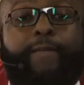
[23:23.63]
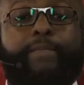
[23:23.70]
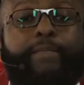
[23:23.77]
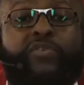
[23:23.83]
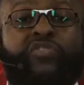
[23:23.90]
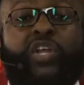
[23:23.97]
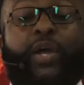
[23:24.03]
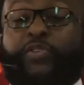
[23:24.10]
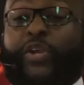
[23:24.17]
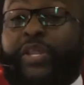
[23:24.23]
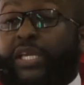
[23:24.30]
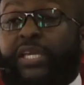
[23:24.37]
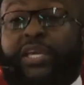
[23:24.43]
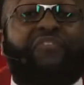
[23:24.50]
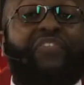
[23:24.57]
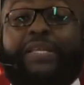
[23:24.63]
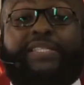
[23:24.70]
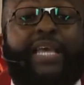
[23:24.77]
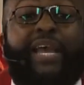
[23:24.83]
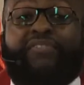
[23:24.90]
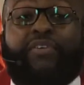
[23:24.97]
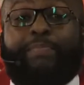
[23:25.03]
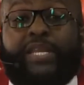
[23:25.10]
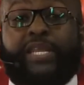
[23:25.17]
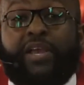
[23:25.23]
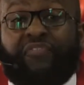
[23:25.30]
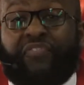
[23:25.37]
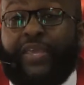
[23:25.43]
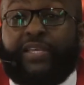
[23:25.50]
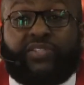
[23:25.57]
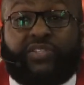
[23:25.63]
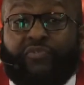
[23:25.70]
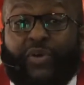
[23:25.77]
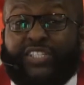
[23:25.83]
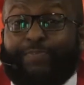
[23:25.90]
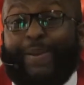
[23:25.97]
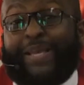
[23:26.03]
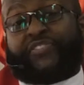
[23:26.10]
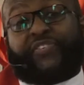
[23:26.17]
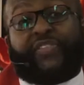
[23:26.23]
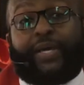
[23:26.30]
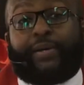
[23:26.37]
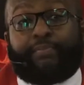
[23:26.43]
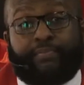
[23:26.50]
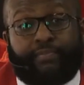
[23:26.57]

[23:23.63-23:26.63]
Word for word: Stop trying to convince everybody of things, of what's best for them.